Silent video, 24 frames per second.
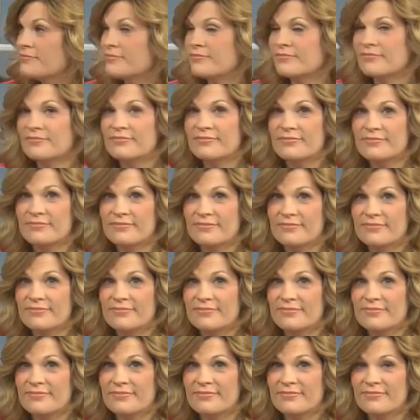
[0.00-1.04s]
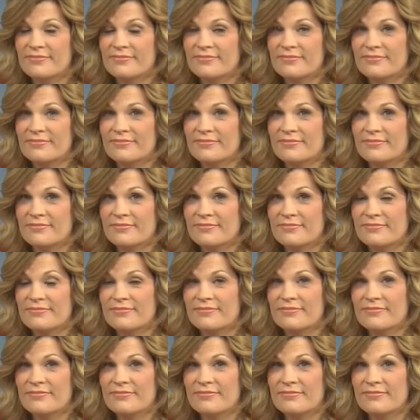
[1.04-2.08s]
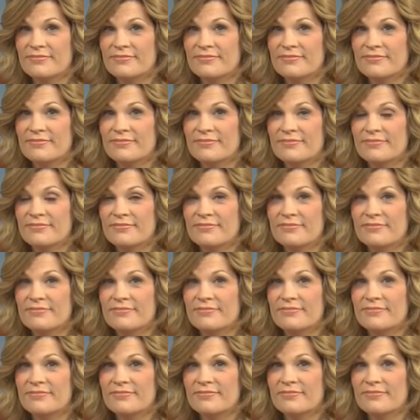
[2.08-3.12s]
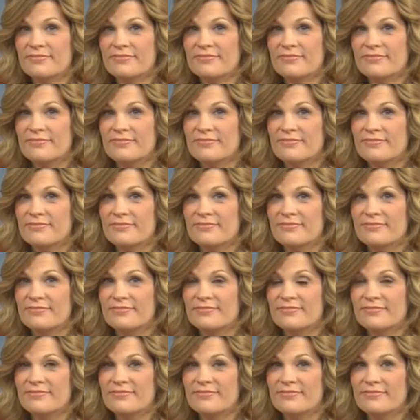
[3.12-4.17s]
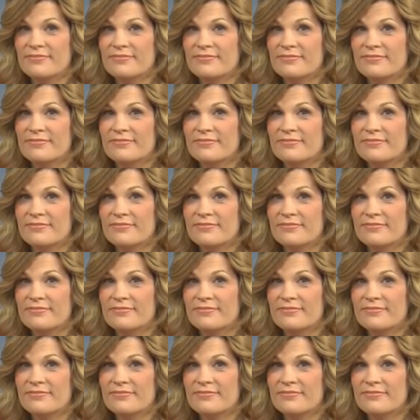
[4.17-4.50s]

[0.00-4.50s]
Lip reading: [no speech]